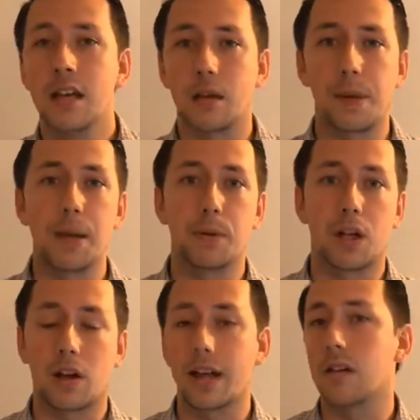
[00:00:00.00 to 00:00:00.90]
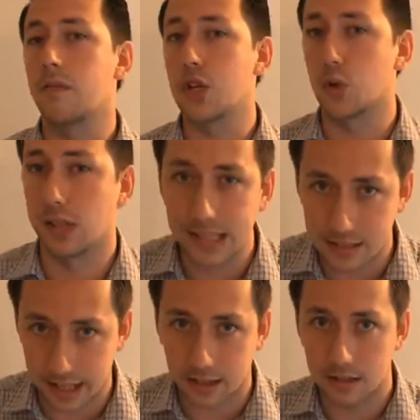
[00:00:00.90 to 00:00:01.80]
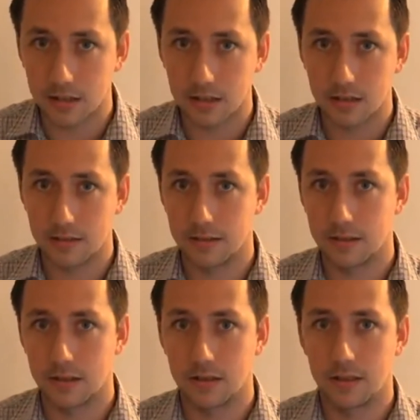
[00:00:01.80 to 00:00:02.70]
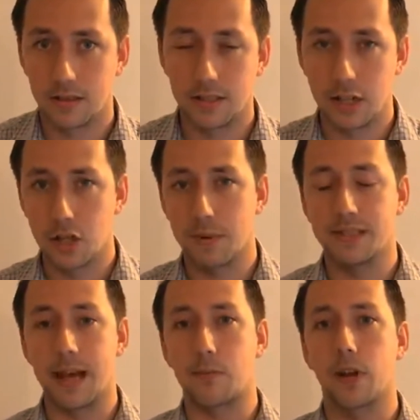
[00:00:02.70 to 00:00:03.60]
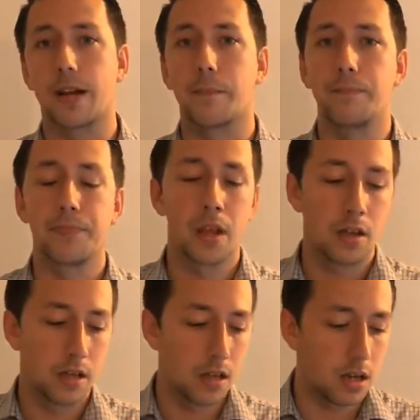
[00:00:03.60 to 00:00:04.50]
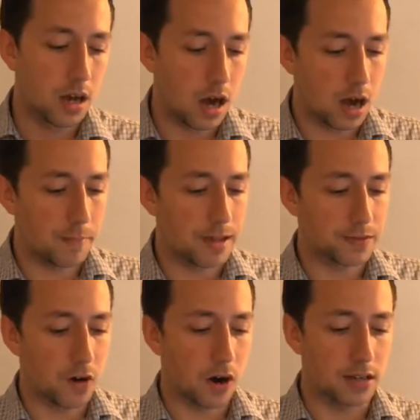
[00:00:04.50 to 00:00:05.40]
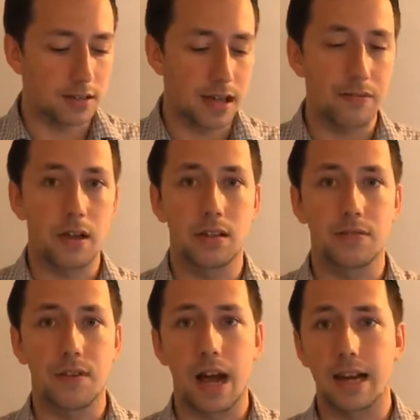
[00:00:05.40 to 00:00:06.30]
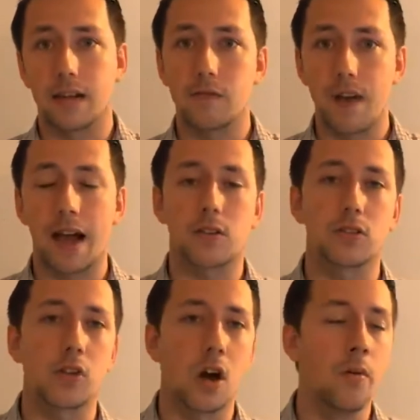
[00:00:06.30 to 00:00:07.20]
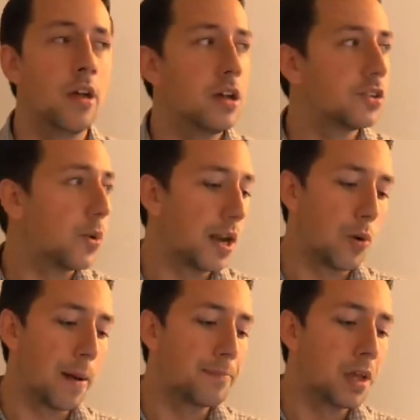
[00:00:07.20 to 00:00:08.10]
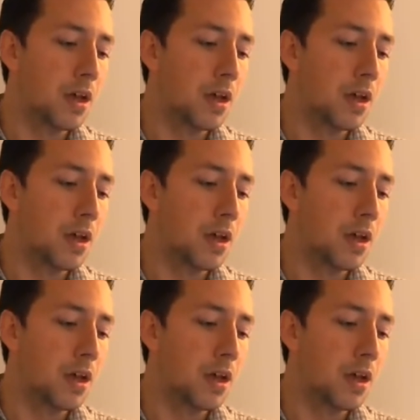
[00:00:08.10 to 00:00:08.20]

The people are individualistic. They should be separated as far as defining factors go. So anyway,